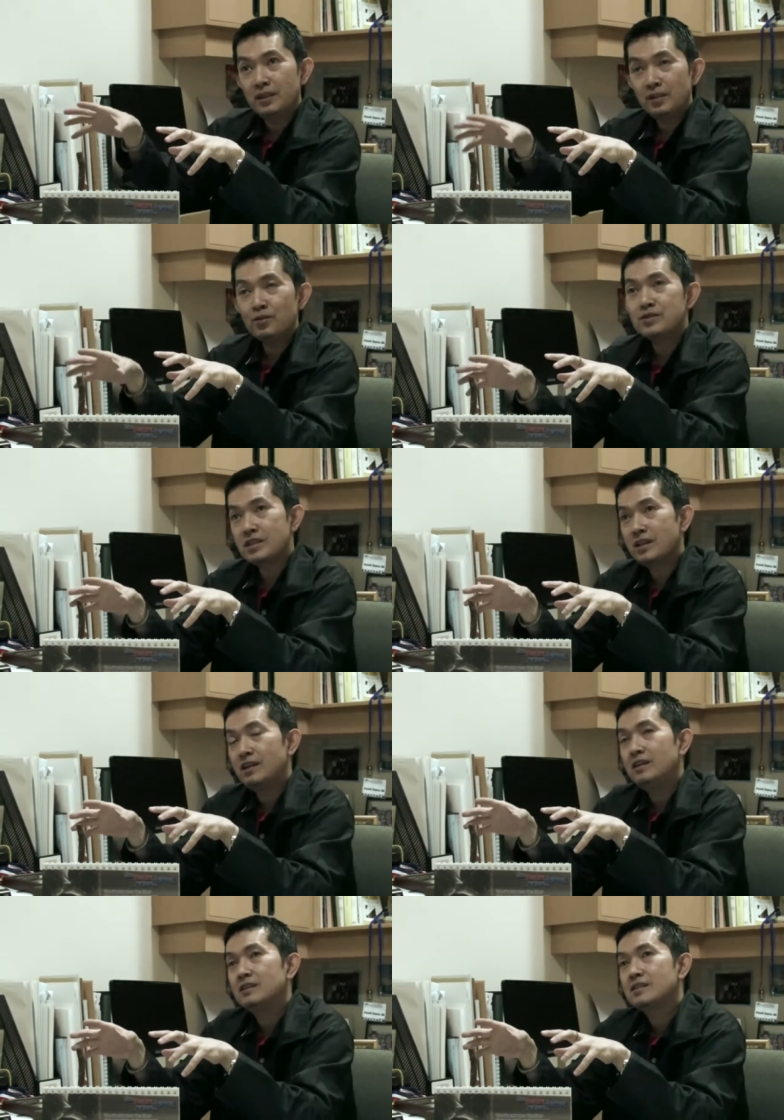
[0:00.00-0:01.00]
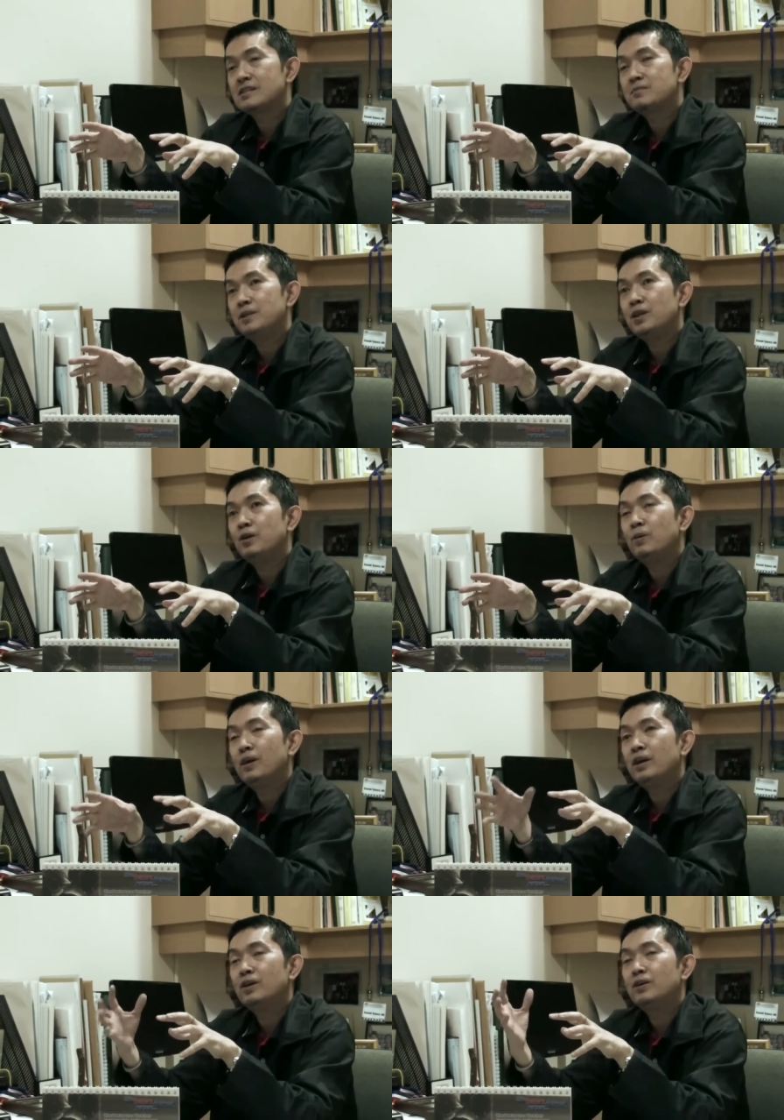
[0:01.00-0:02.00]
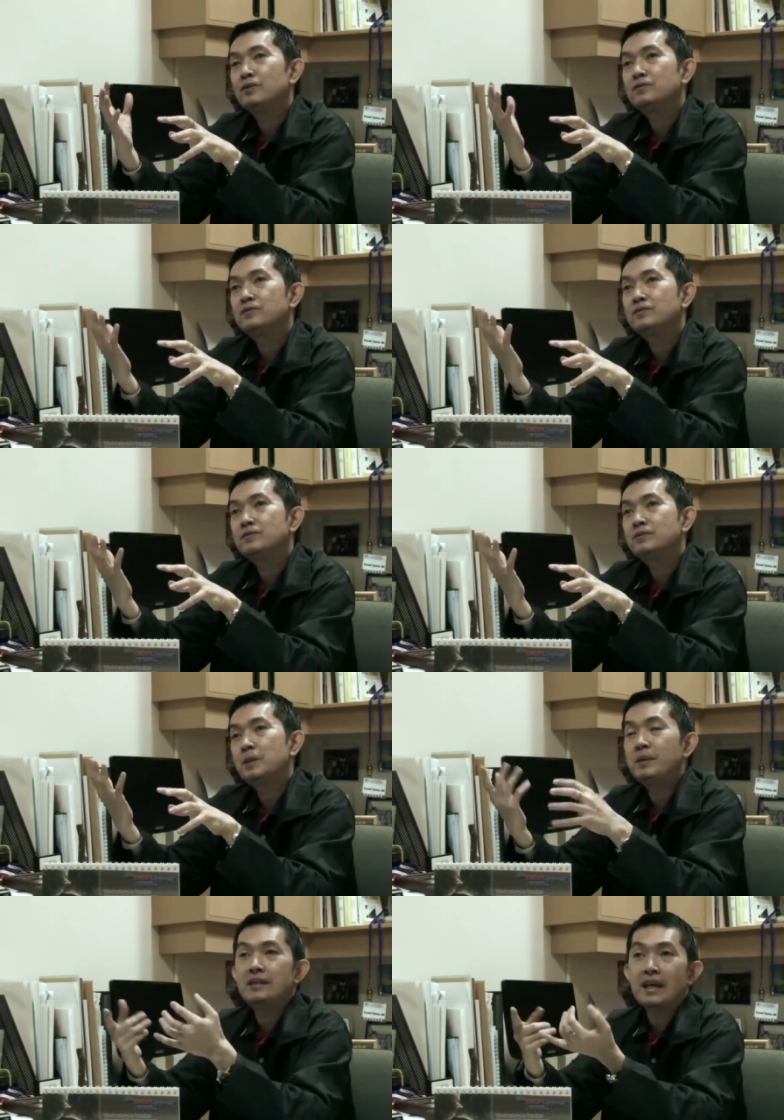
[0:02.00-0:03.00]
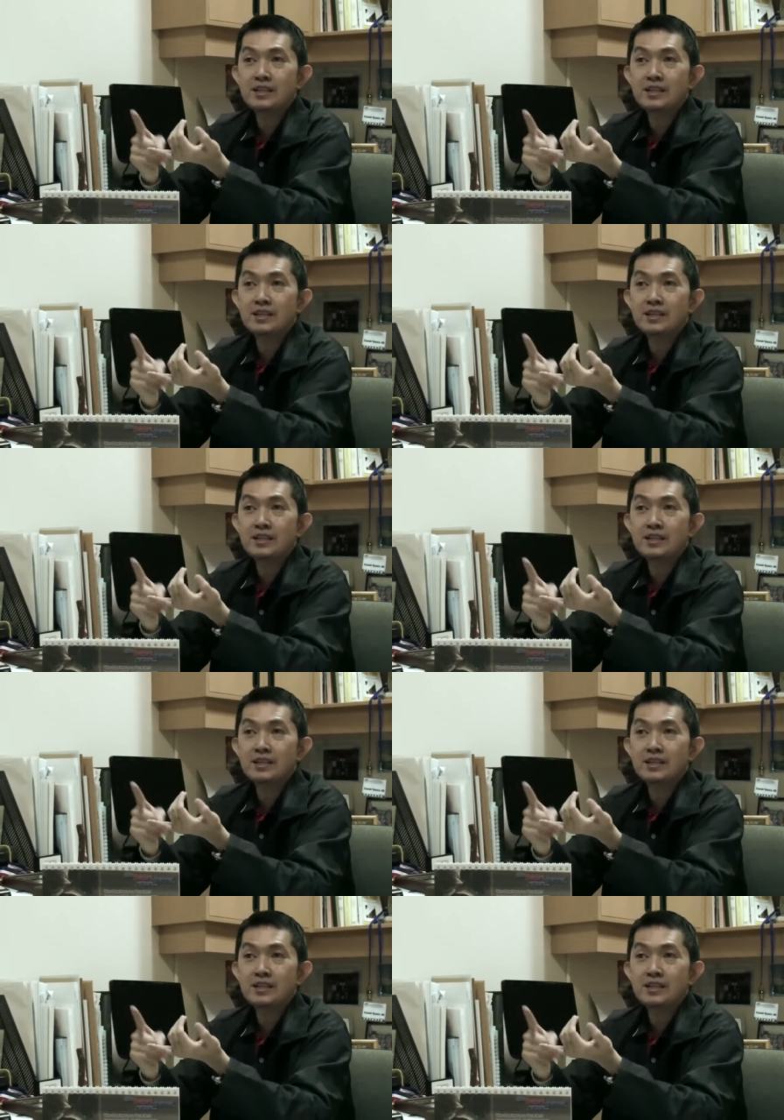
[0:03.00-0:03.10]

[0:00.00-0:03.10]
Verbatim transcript: in those areas be aware of, I mean,